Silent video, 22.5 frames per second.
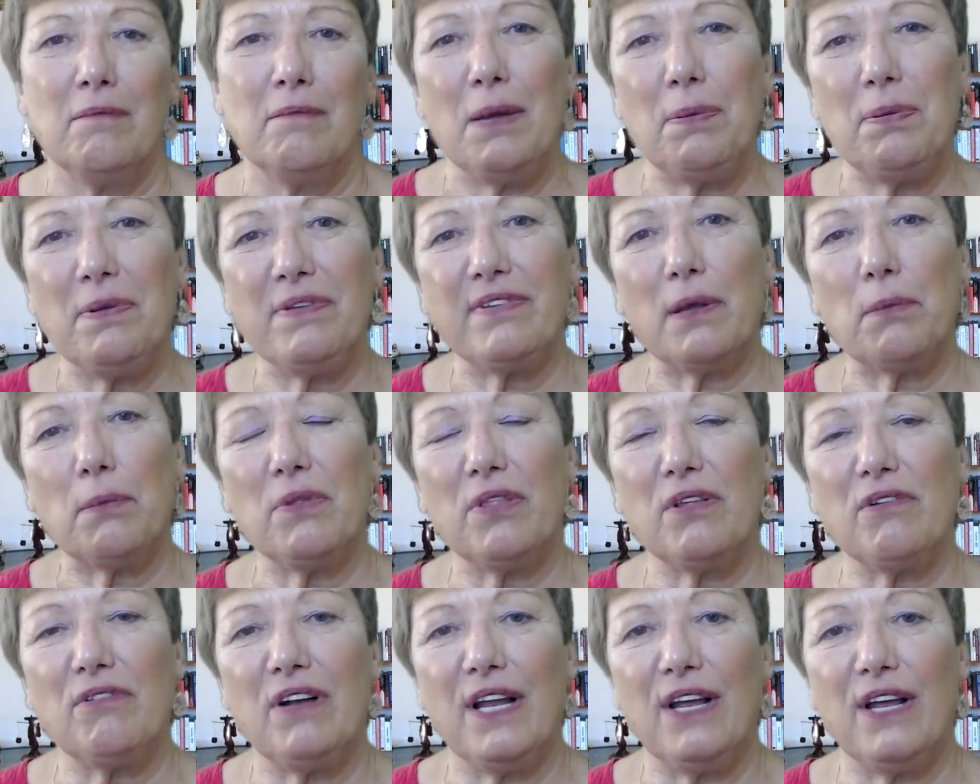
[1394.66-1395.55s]
maybe some of
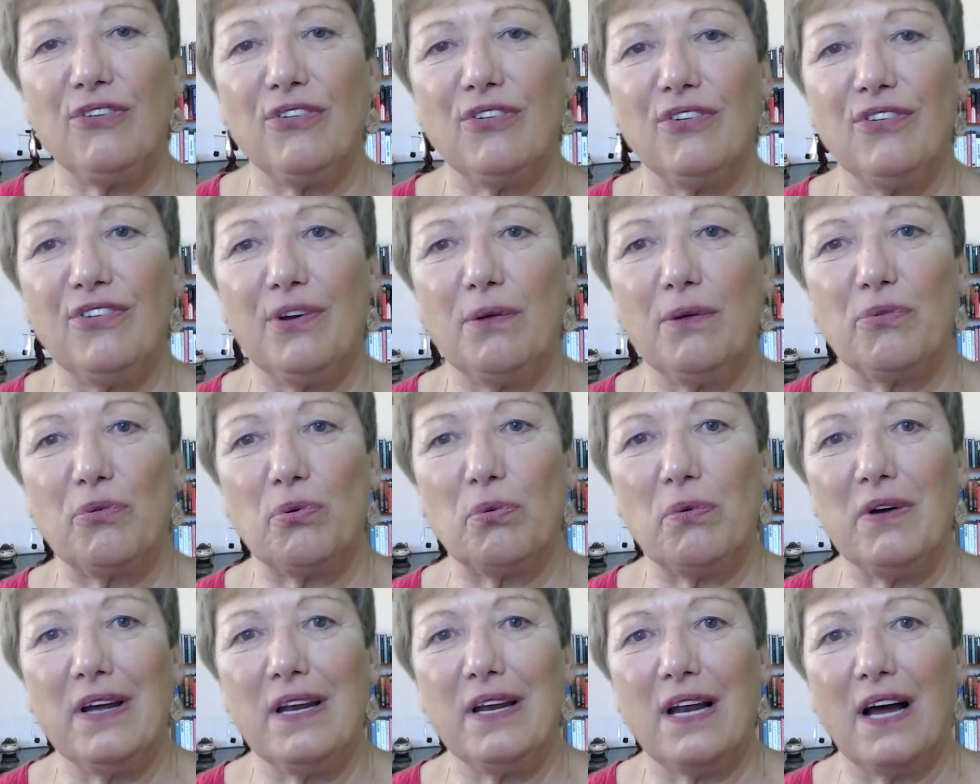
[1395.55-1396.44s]
the relationships
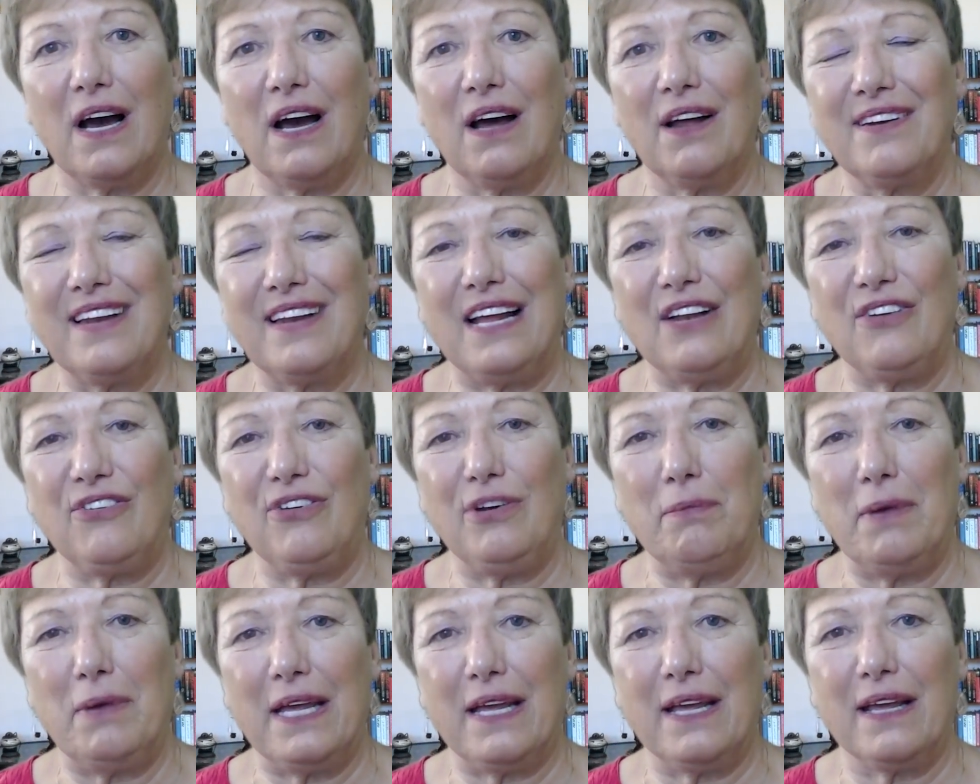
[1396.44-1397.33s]
we're in aren't
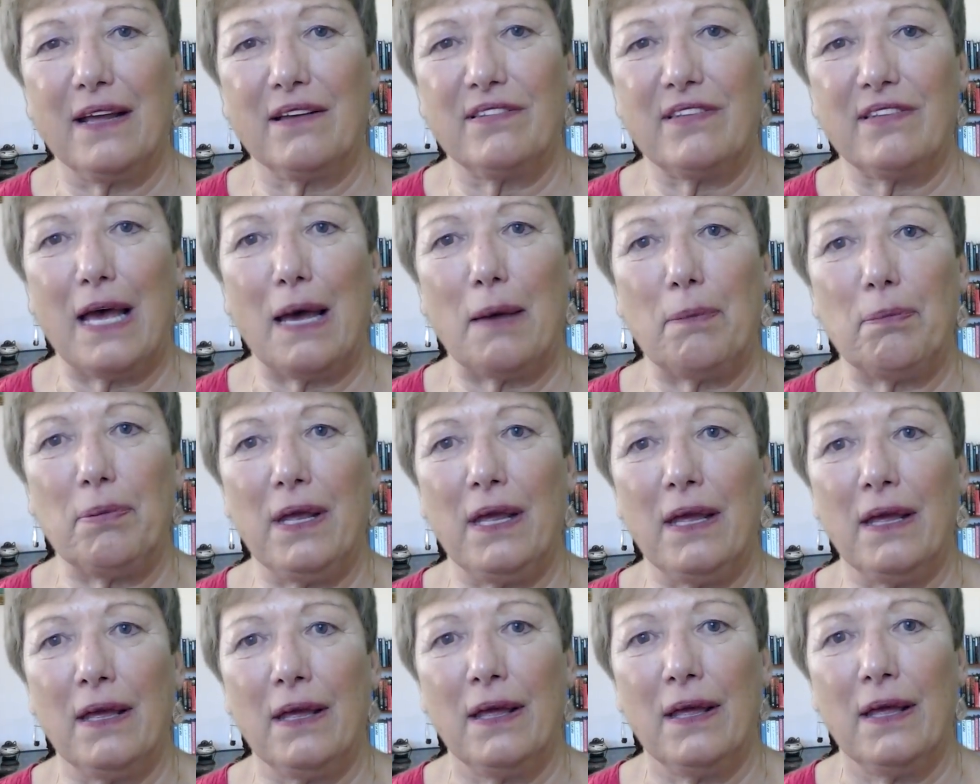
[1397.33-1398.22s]
actually making us
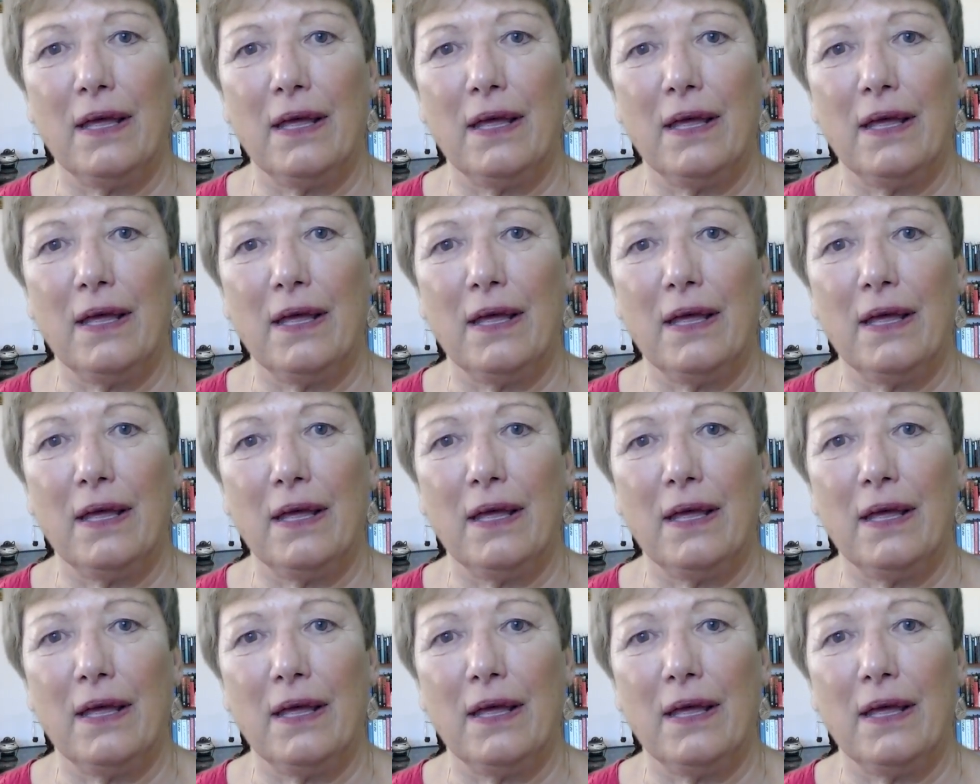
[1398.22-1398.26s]
happy